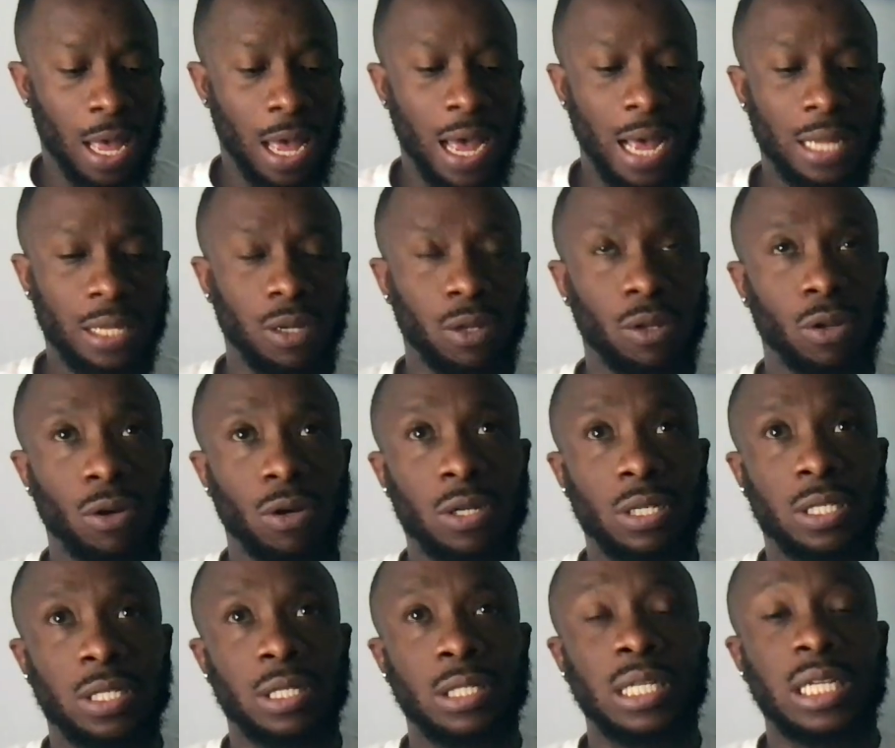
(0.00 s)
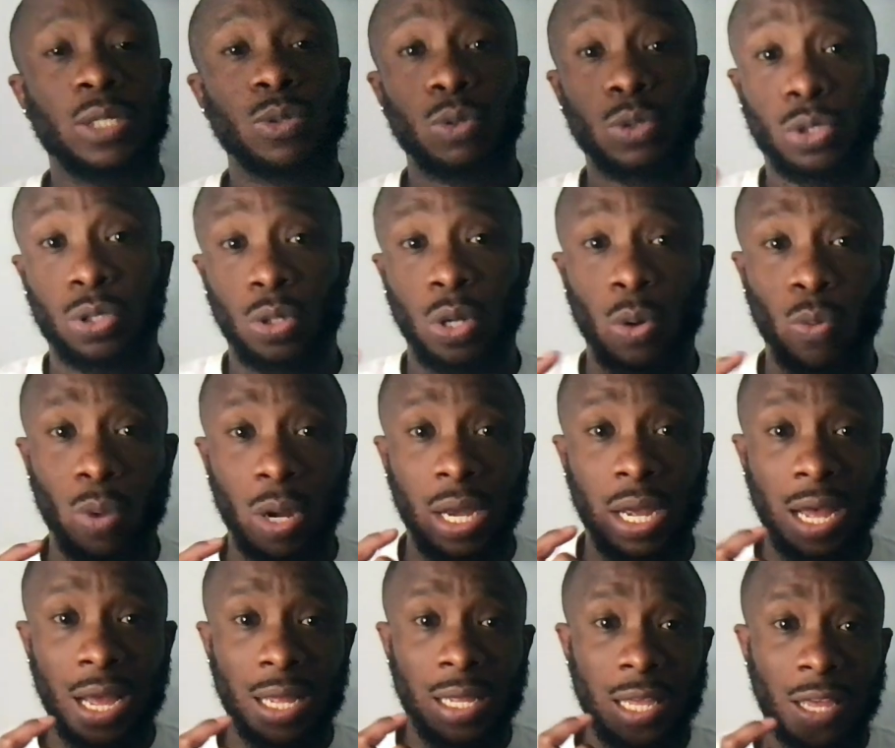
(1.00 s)
And the Lord, this was when
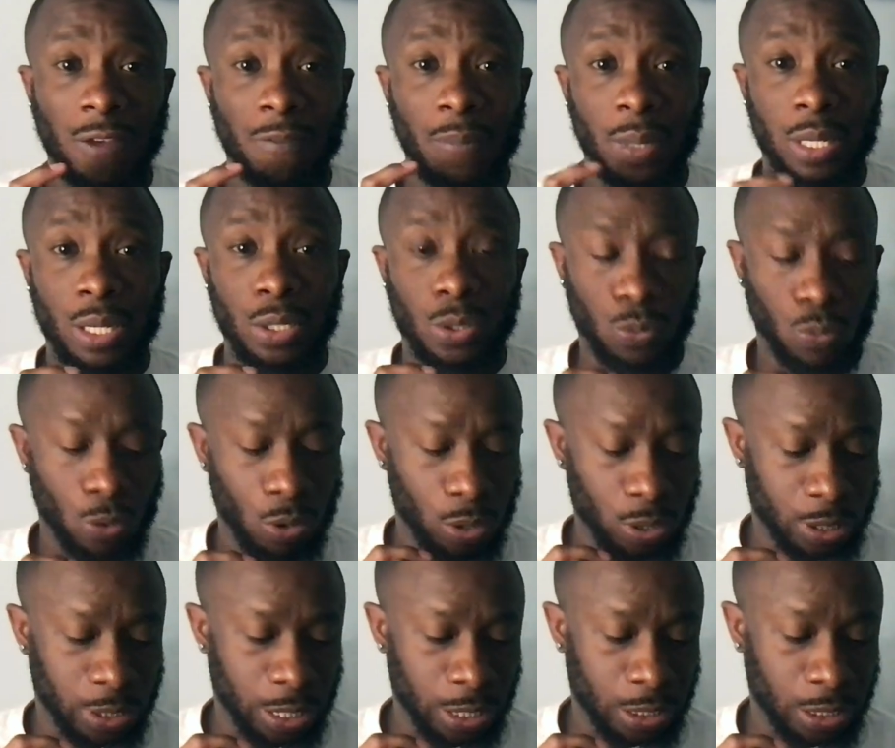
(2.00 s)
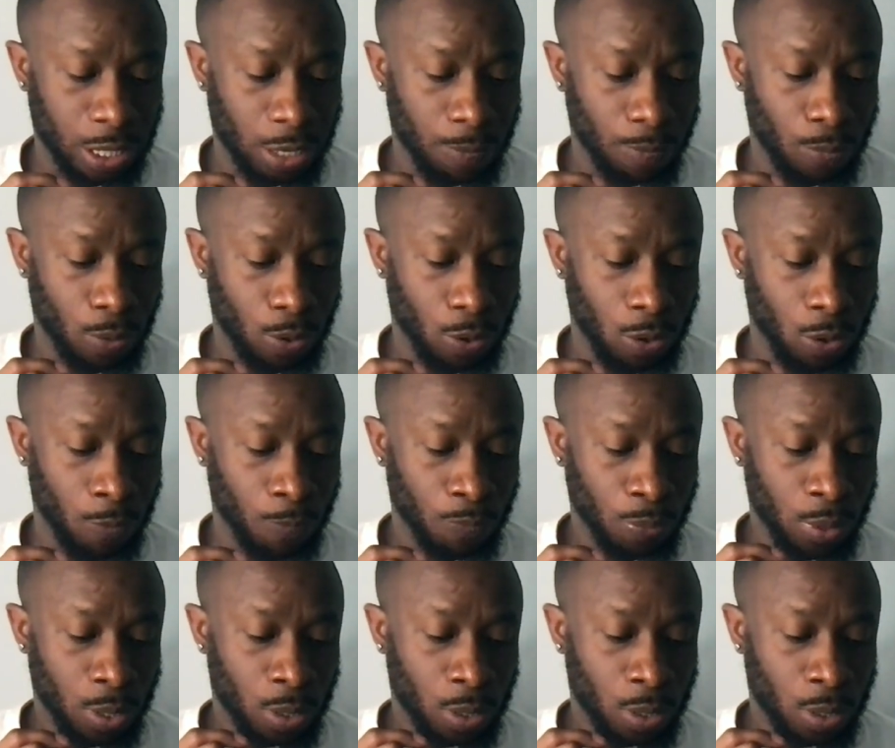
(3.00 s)
God gave me this word, September